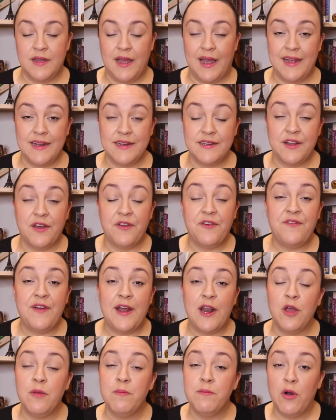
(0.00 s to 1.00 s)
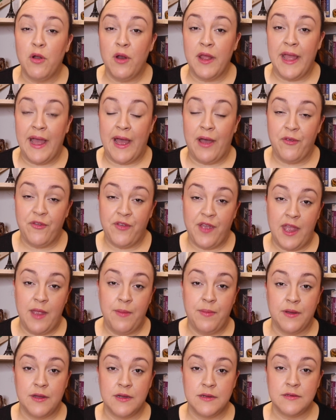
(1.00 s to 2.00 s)
and a fellow Molly
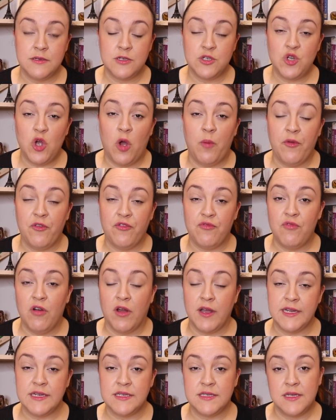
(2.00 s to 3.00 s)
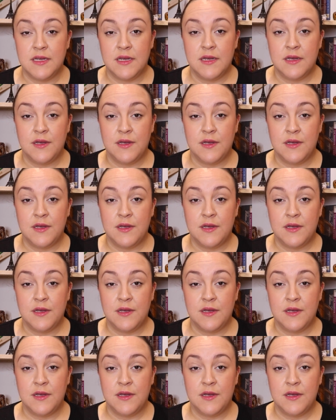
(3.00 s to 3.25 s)
housekeeper, Thomas Wright,